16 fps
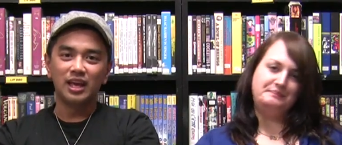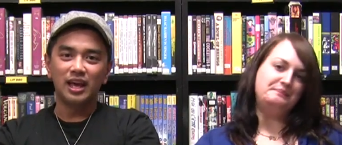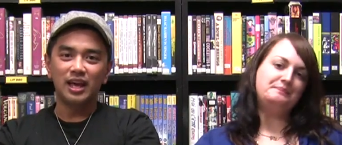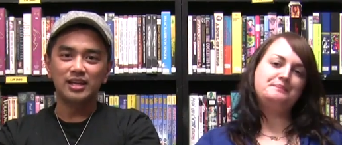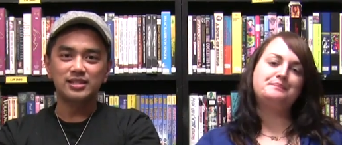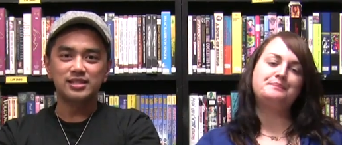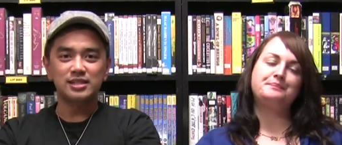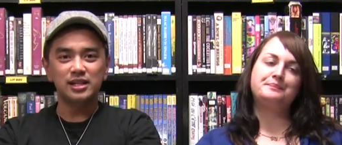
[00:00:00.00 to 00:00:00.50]

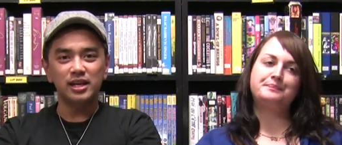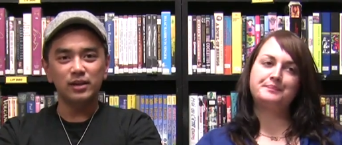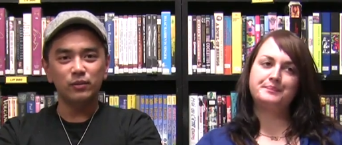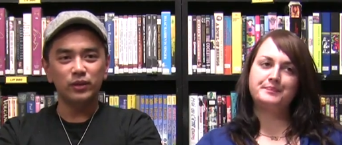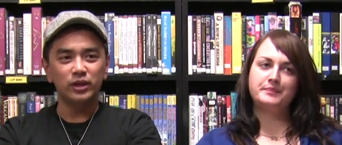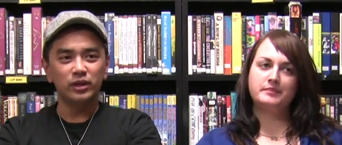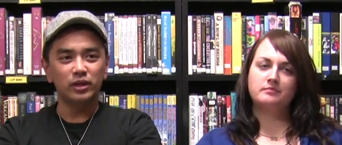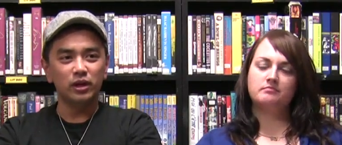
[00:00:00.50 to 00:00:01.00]
Speaker 1: And today
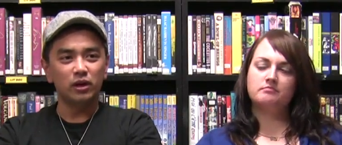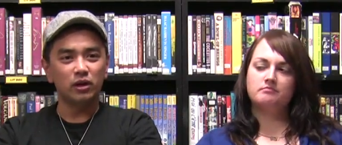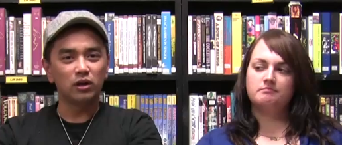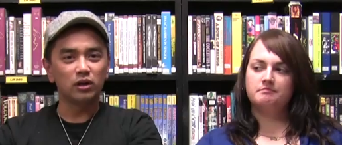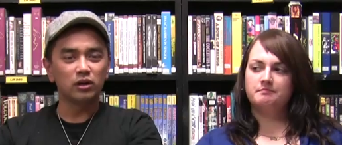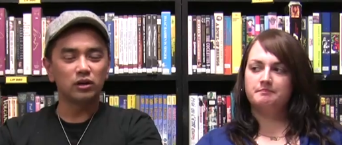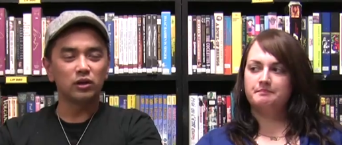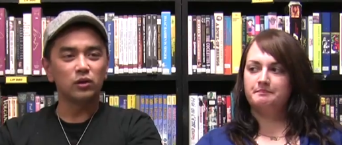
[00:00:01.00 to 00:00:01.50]
we
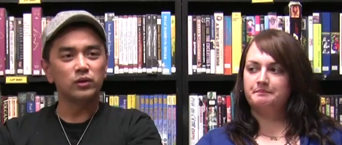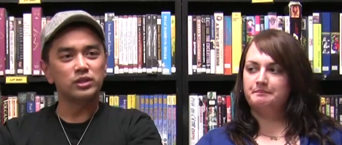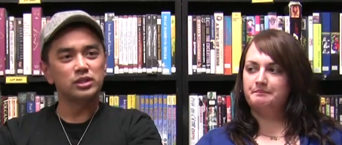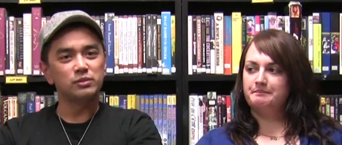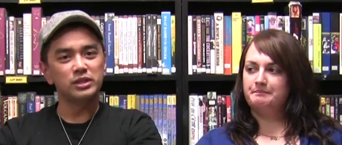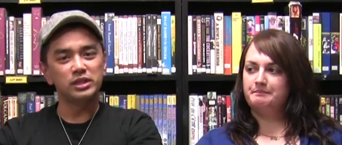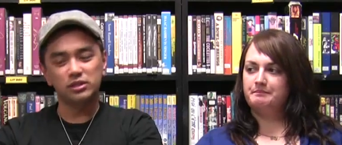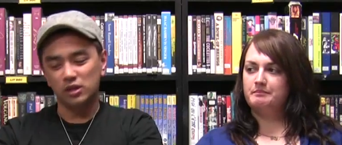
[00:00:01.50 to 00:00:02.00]
are going
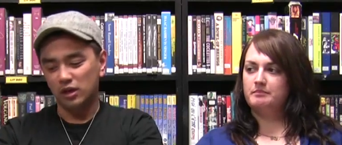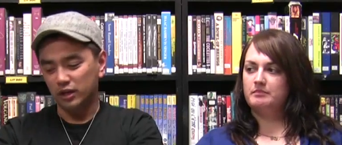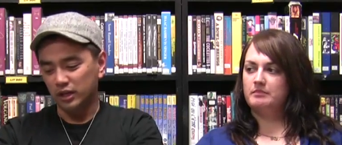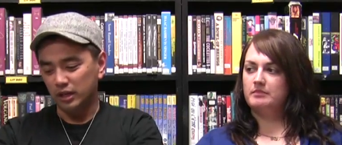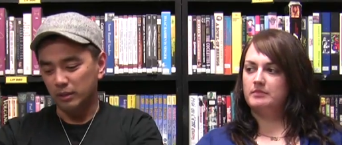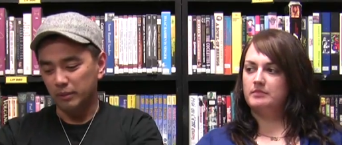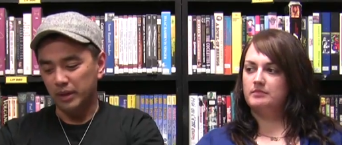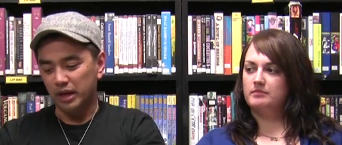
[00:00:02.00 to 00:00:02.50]
to be
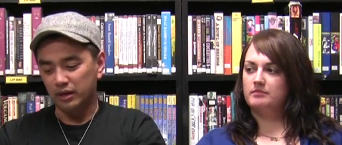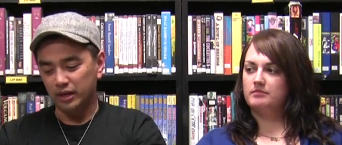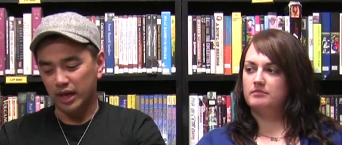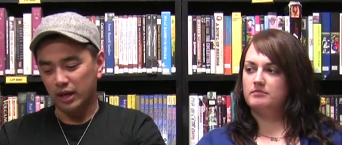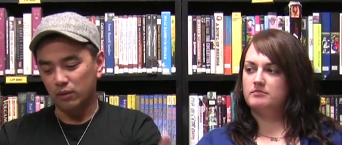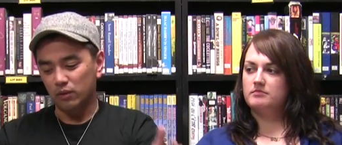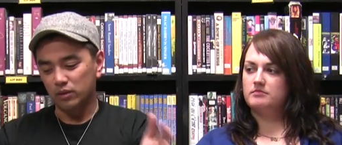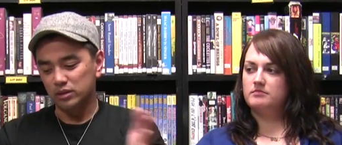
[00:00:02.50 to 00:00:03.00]
talking about
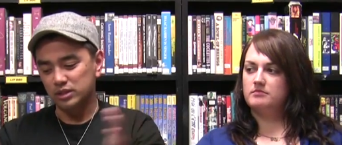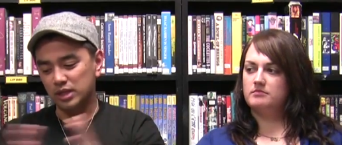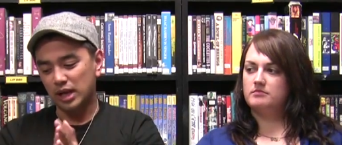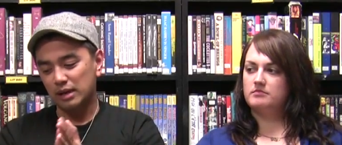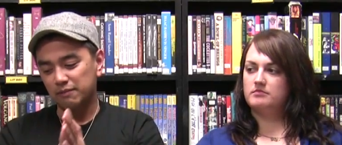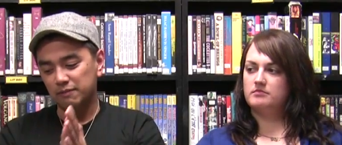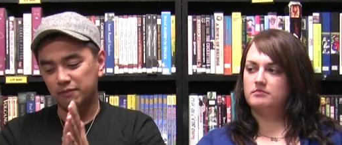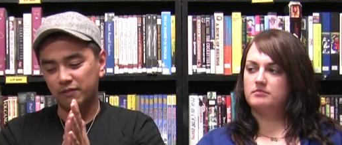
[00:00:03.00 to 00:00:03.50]
our
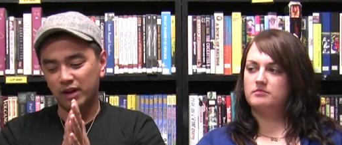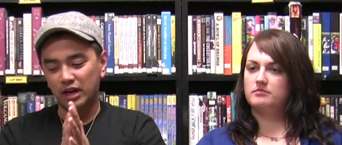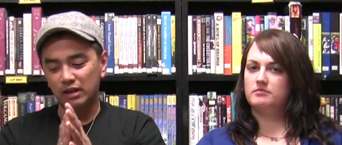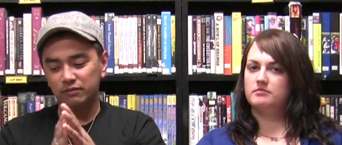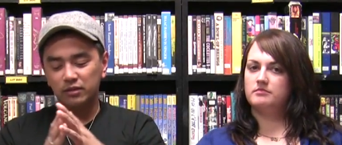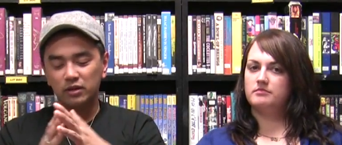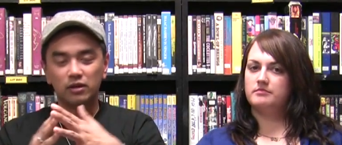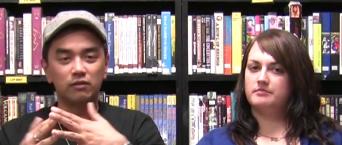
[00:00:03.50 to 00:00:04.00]
top
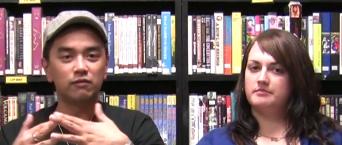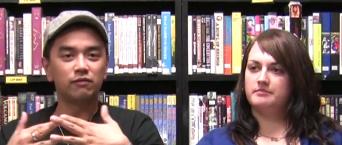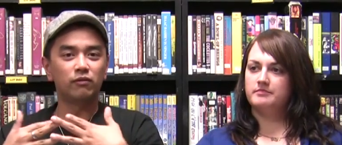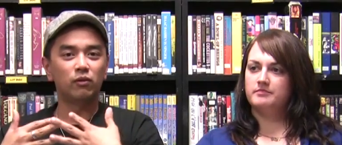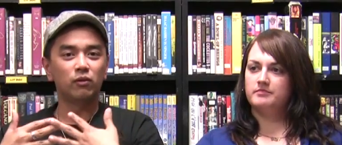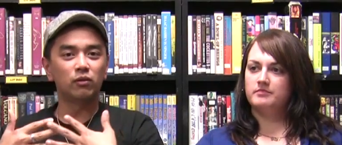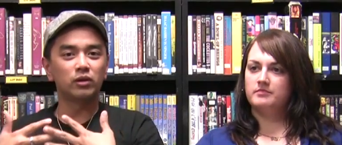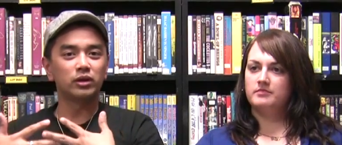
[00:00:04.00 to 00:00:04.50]
five
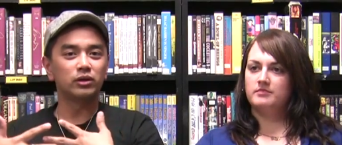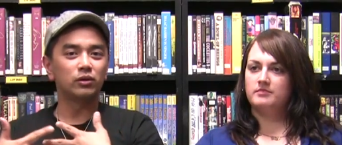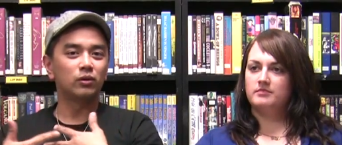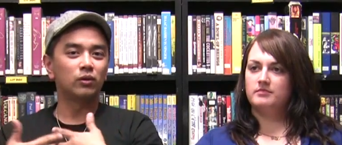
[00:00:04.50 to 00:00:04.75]
foreign